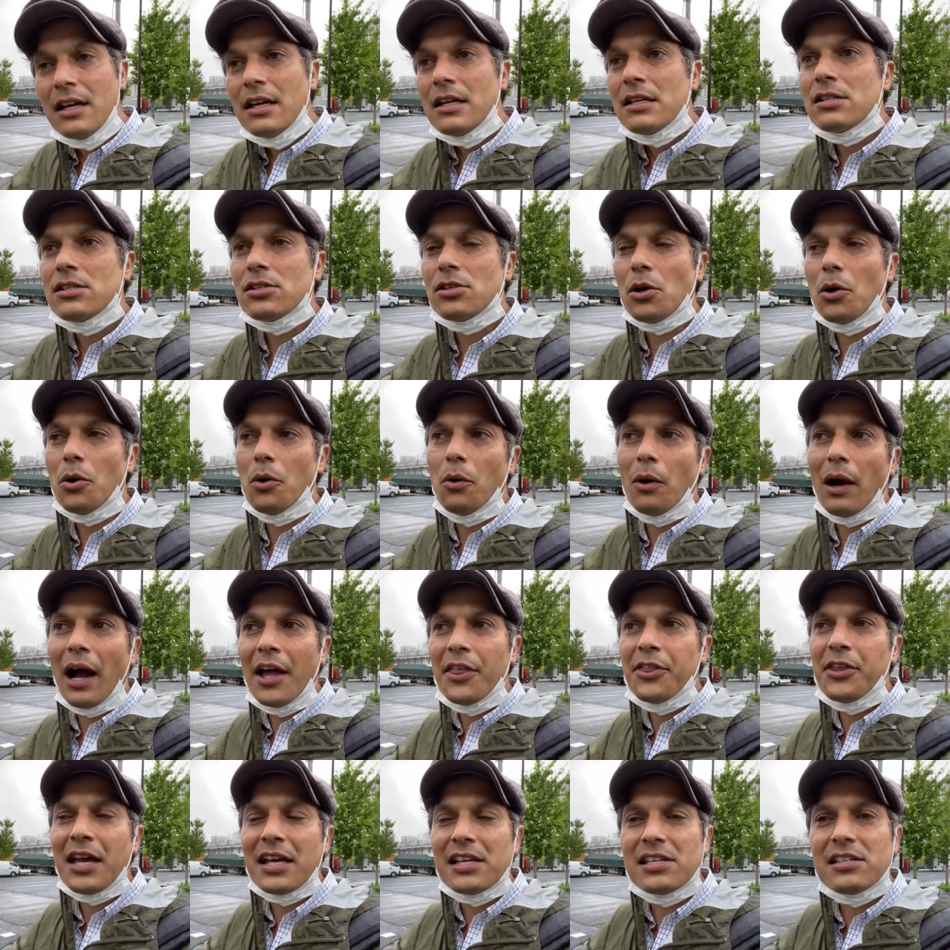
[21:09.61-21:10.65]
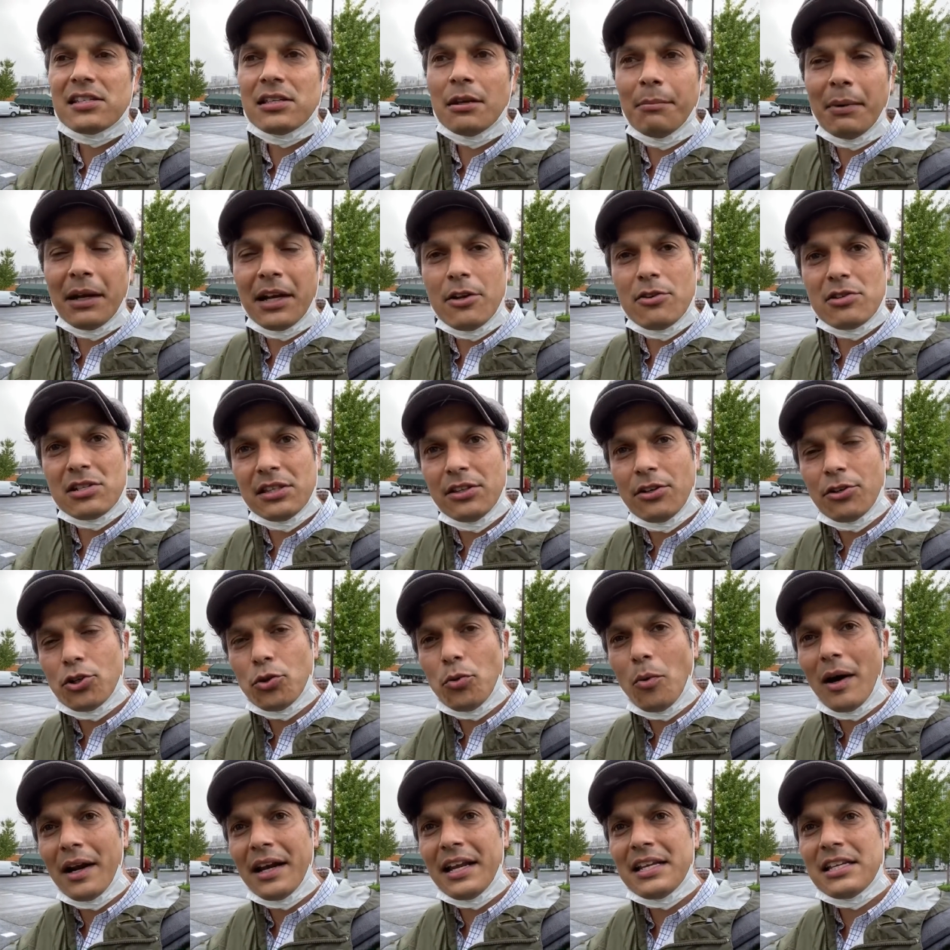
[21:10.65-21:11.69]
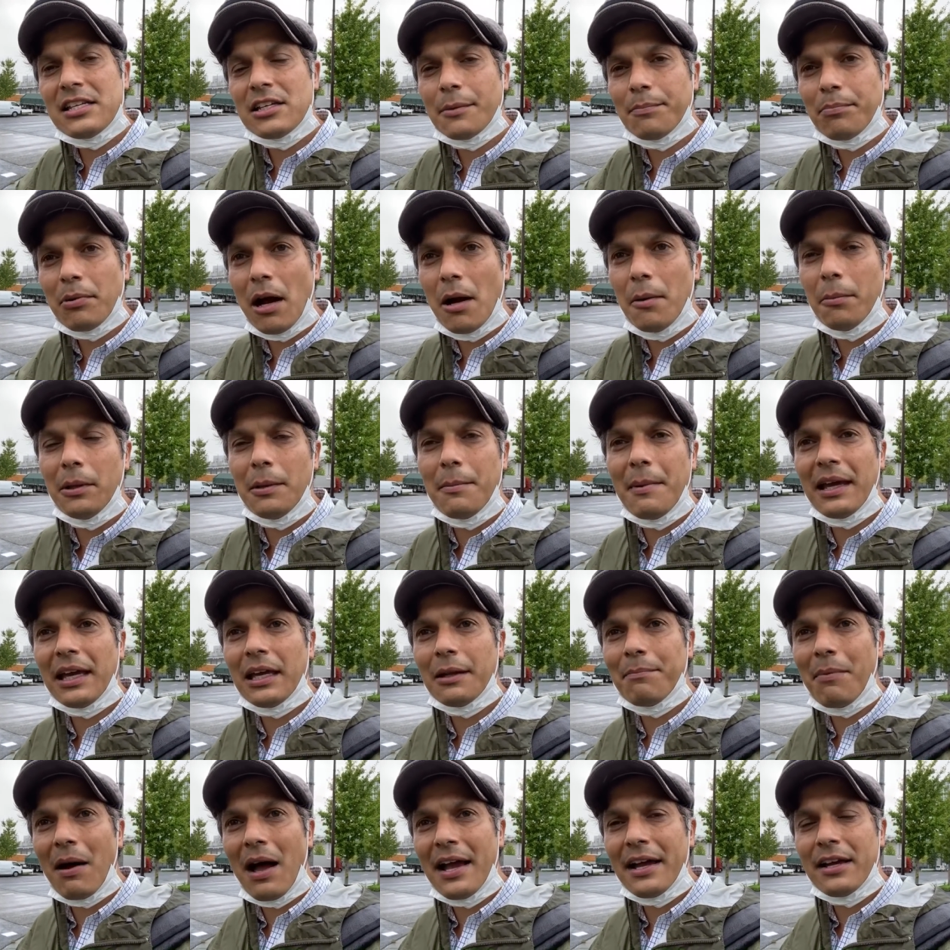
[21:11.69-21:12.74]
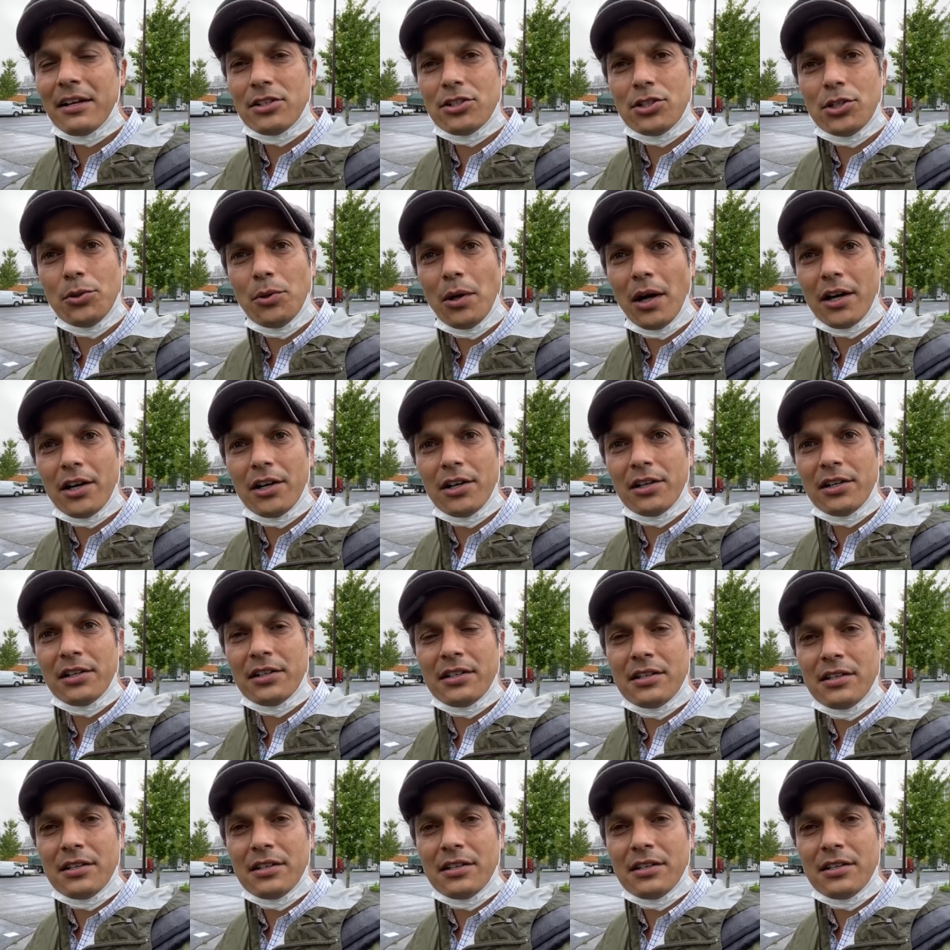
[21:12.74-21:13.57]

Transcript: So I guess somebody who's in their 20s could probably make it by on 200,000